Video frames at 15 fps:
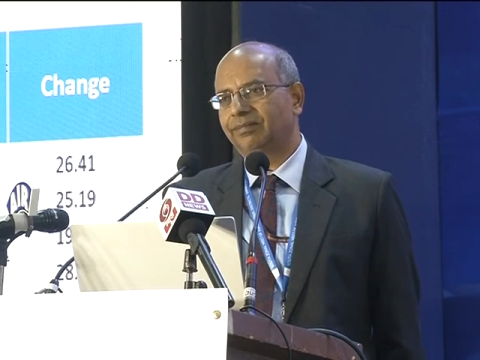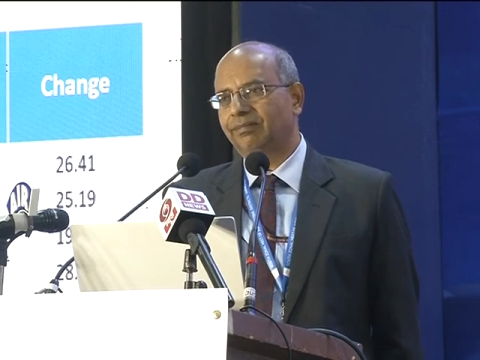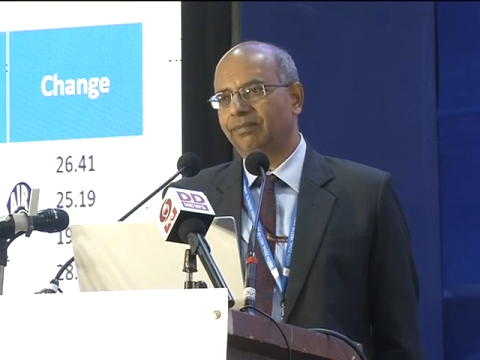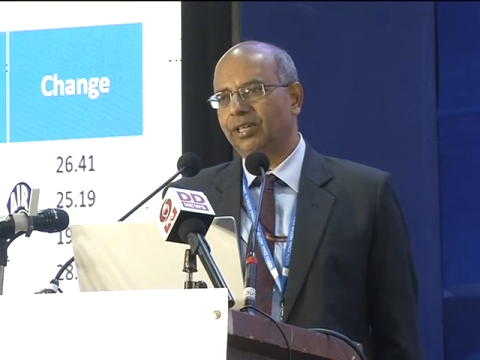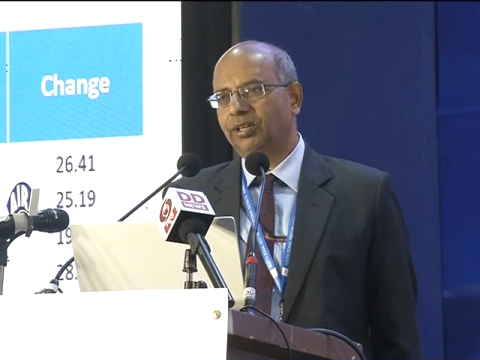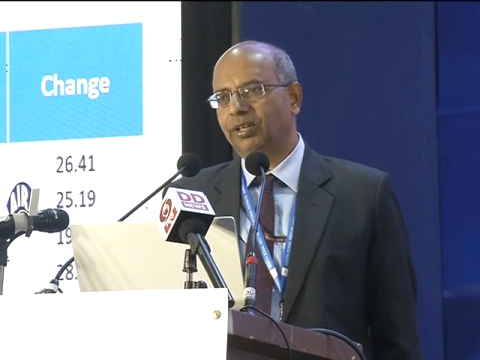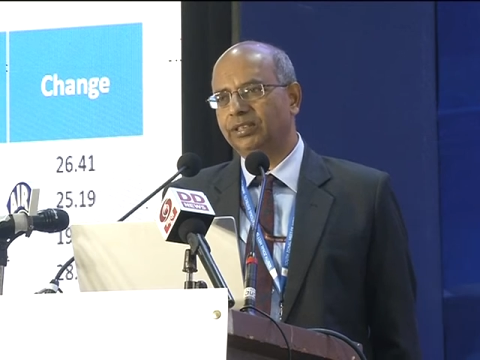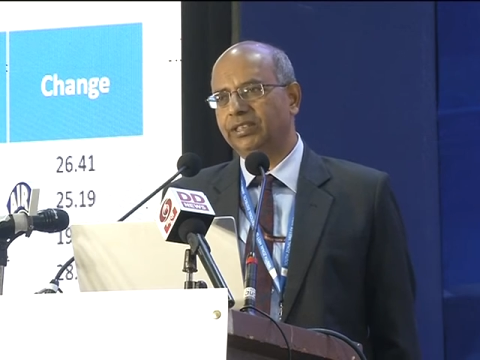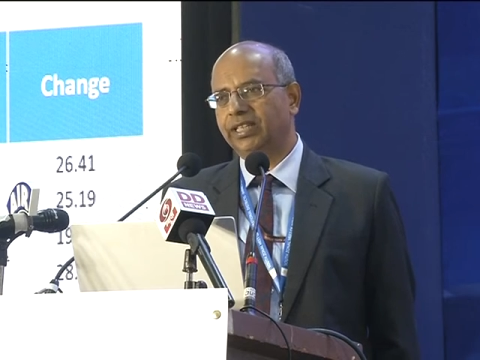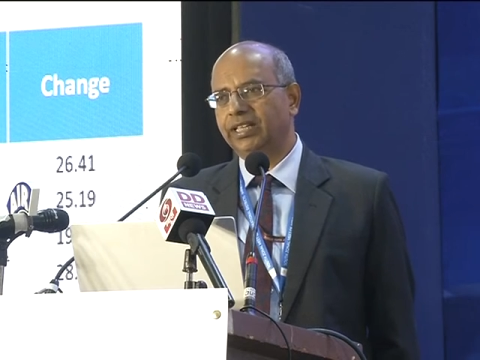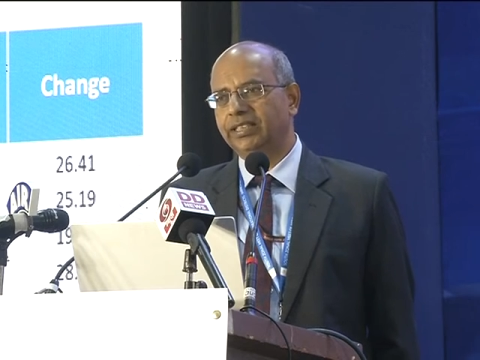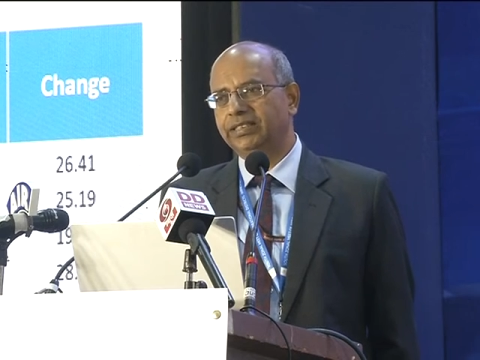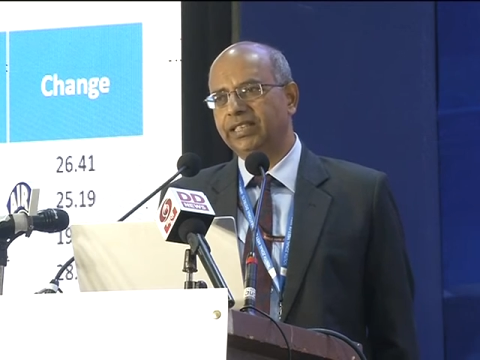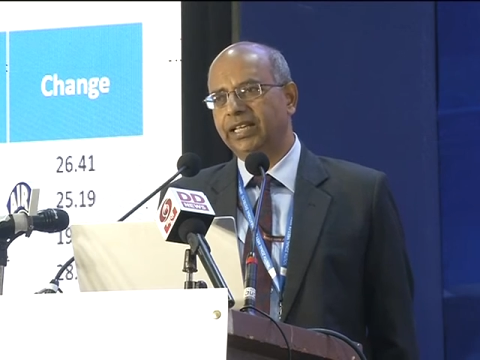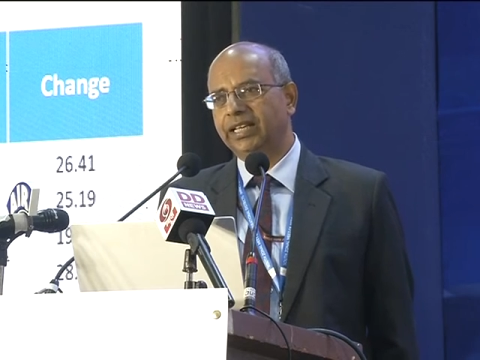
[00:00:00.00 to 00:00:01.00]
Because there
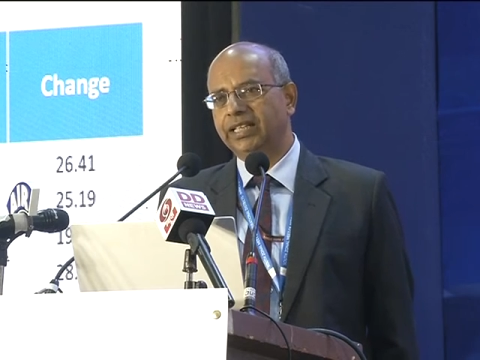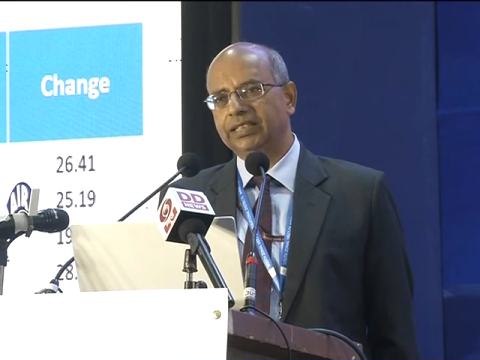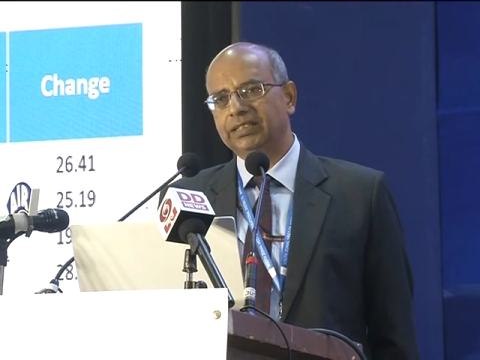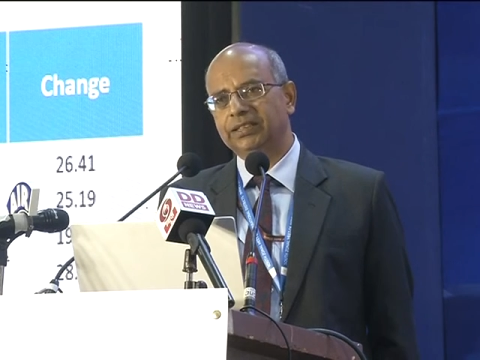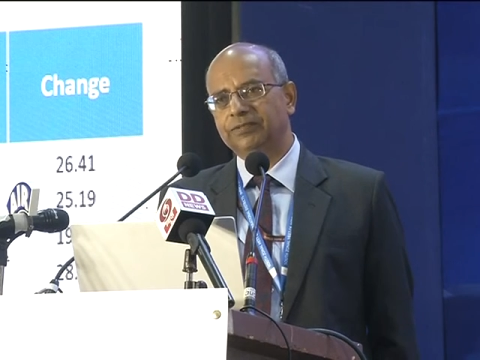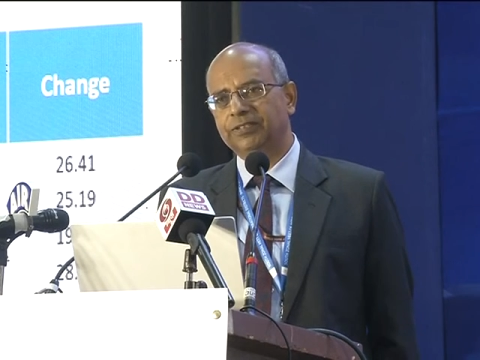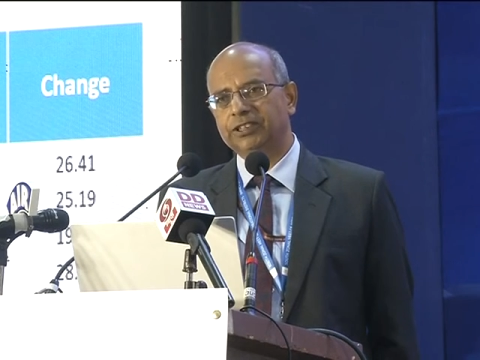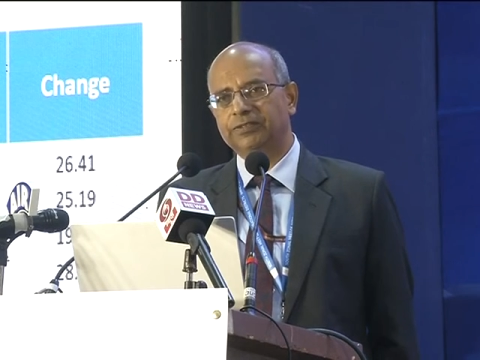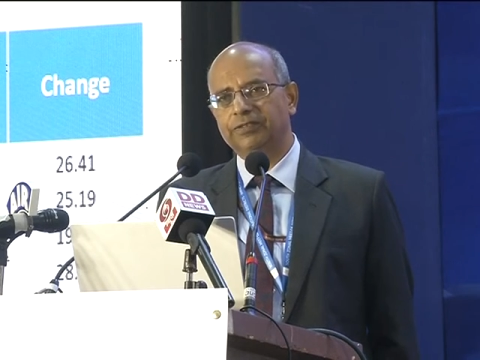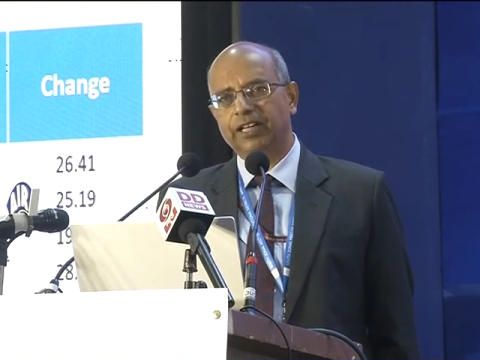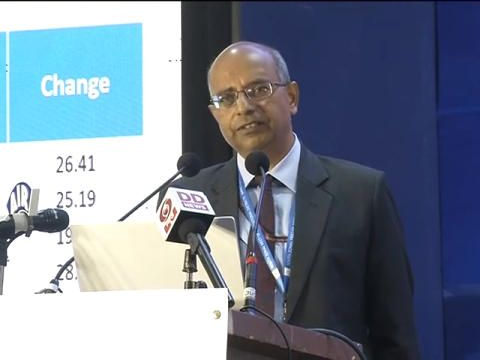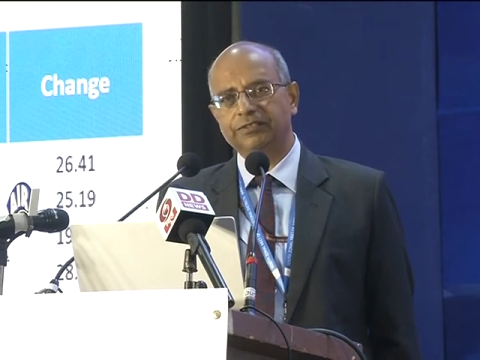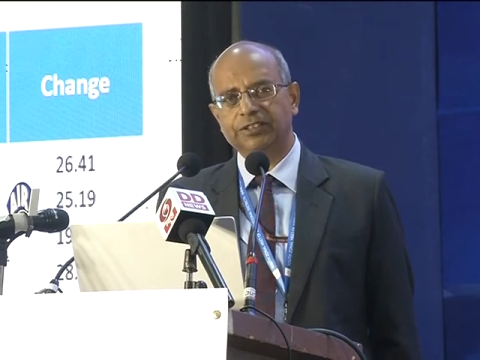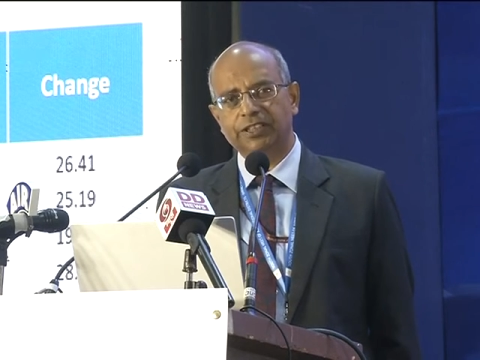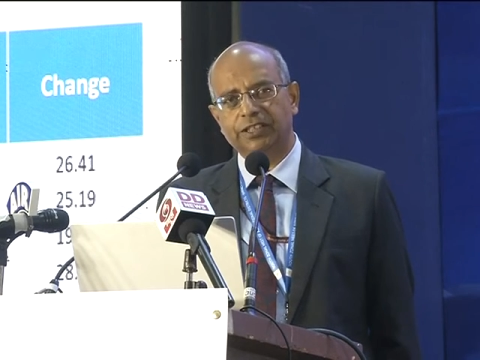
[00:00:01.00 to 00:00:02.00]
is a NHFS
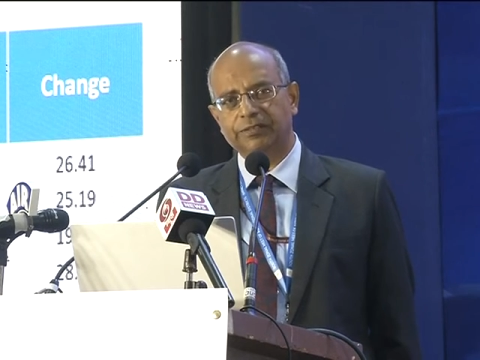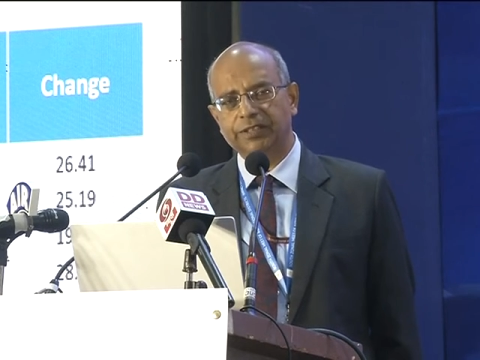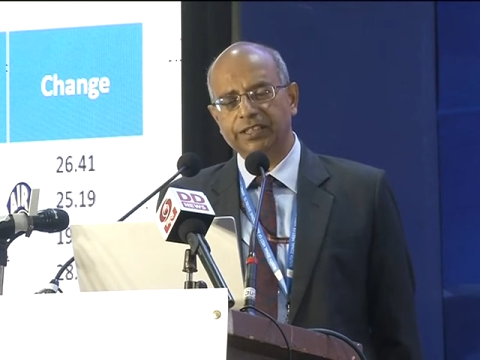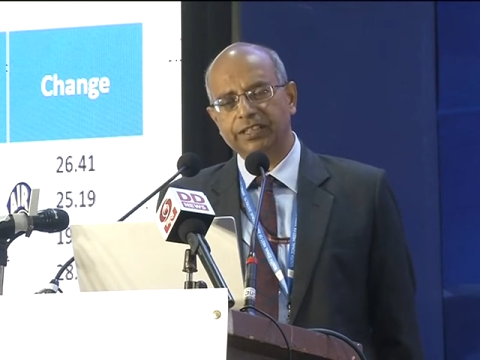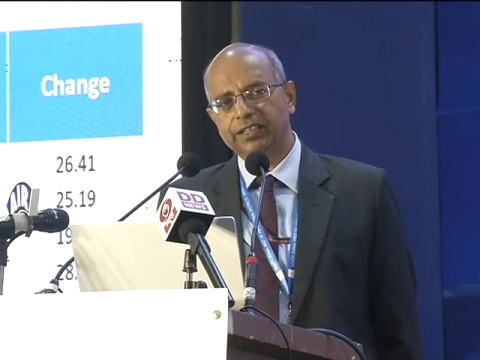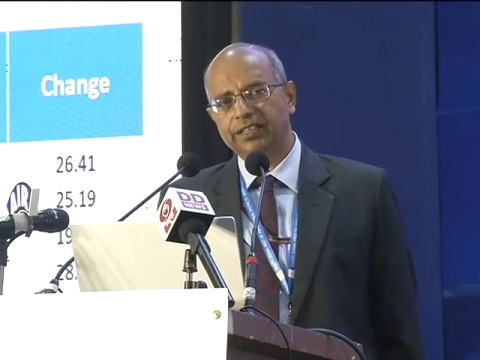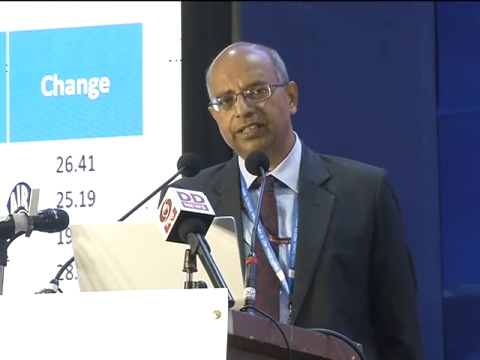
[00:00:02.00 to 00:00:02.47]
5 survey,